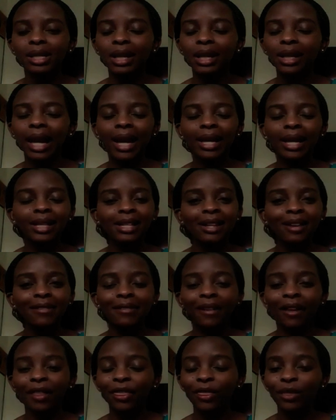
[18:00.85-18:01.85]
And to be honest,
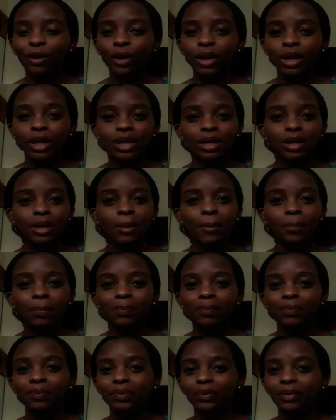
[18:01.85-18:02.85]
I never
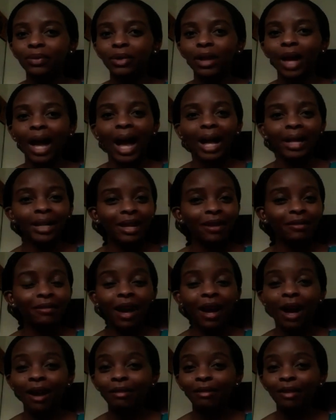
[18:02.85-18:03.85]
thought
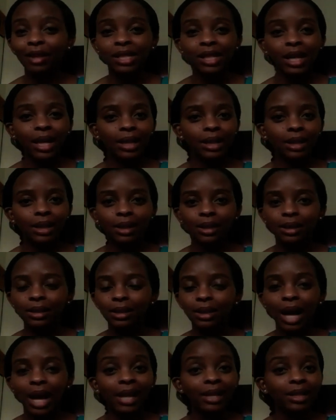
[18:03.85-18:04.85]
I'd ever have a
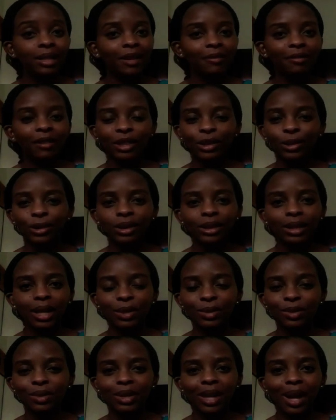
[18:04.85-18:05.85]
title. I never thought
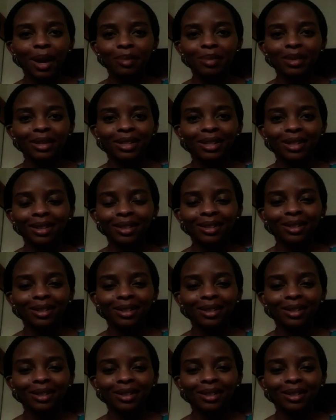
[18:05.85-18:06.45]
that would happen.